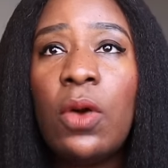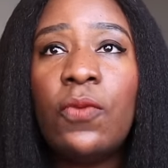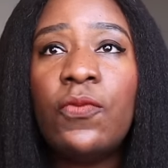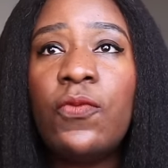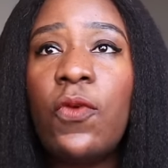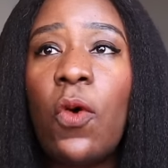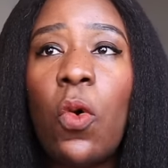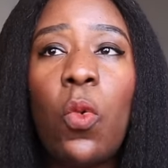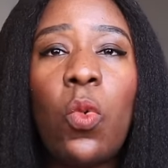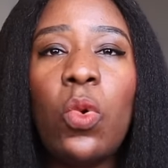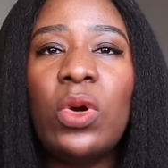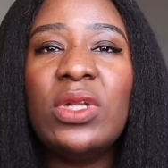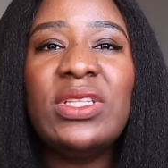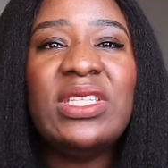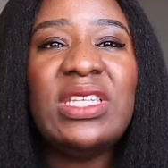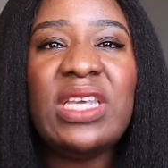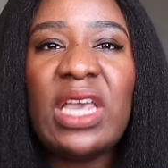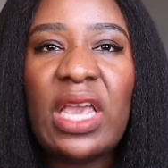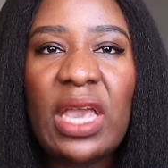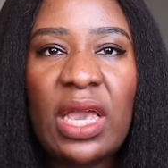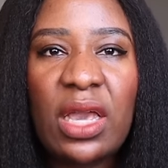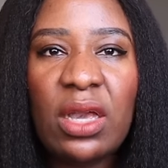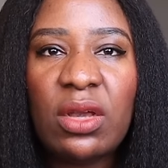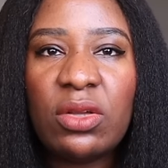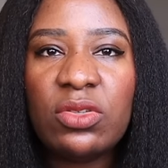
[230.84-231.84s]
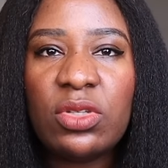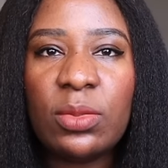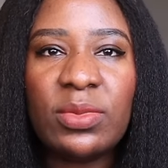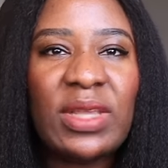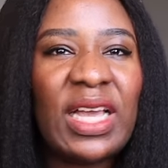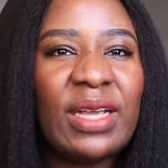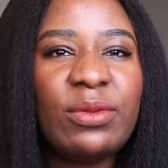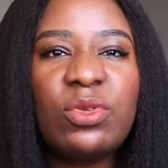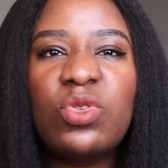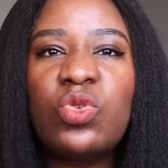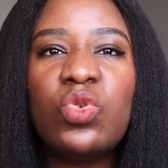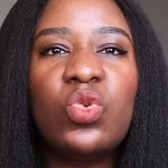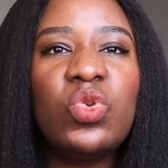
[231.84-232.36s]
for 1 year,
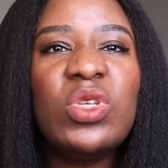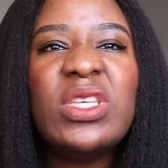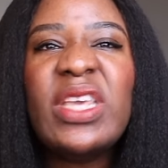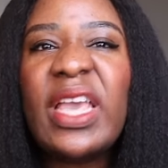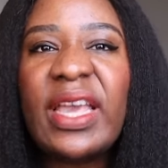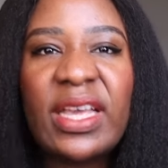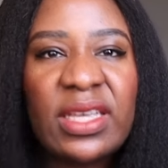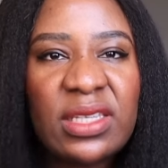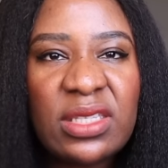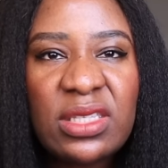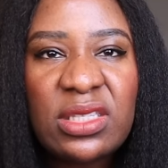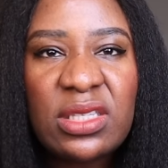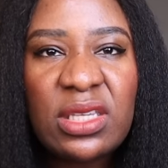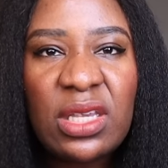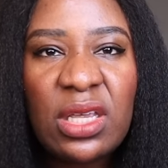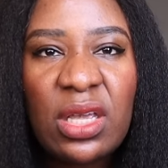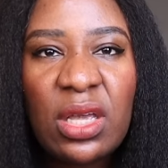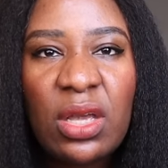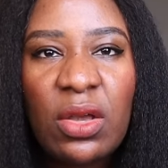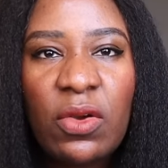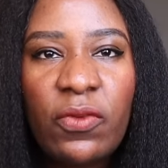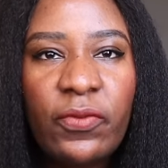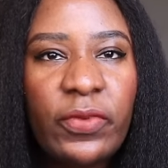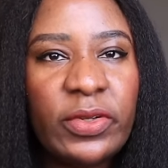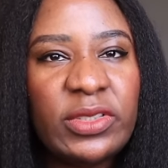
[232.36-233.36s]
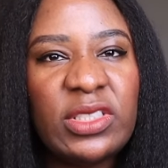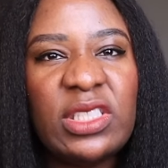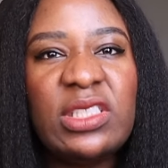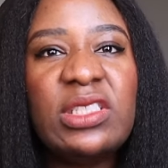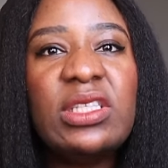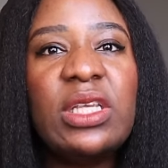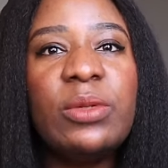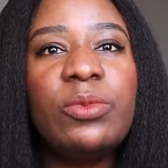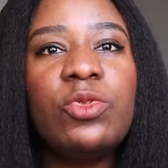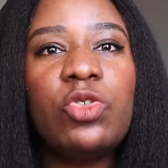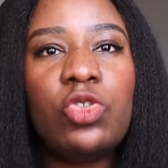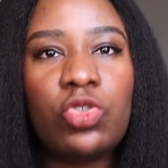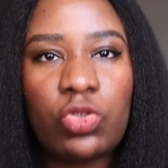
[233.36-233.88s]
sometimes 2 years, for the
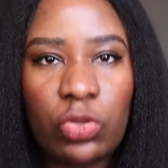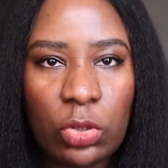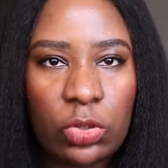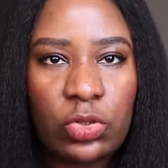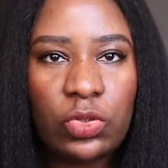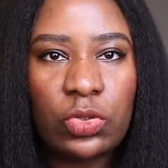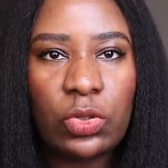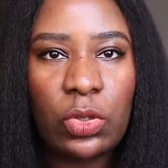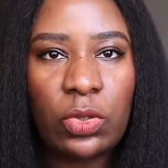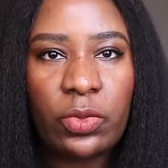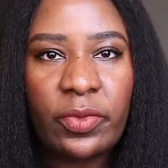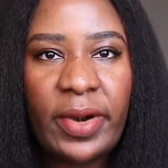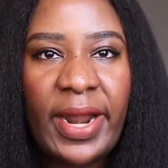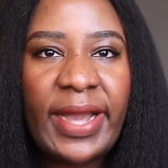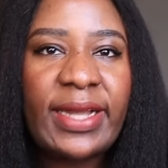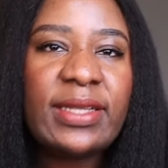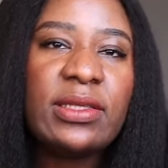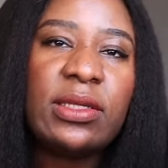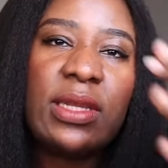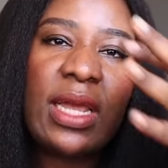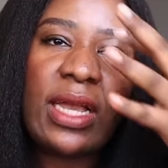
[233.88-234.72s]
same structure, right?